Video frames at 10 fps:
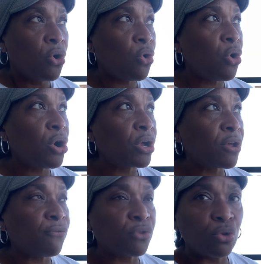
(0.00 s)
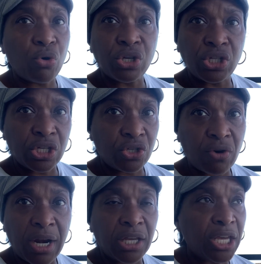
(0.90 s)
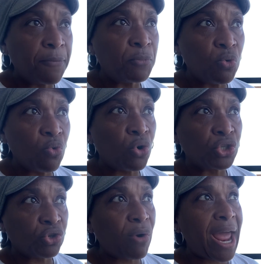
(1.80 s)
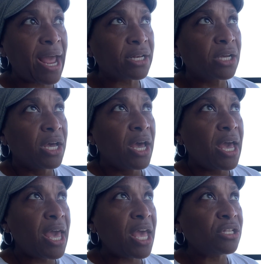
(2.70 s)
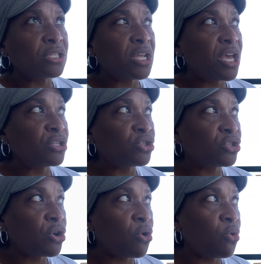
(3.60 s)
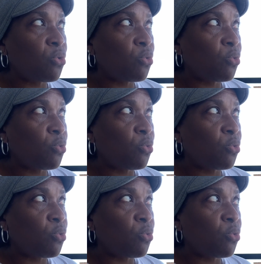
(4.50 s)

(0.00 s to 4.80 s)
or if the Lord is just trying to keep you on track. And and so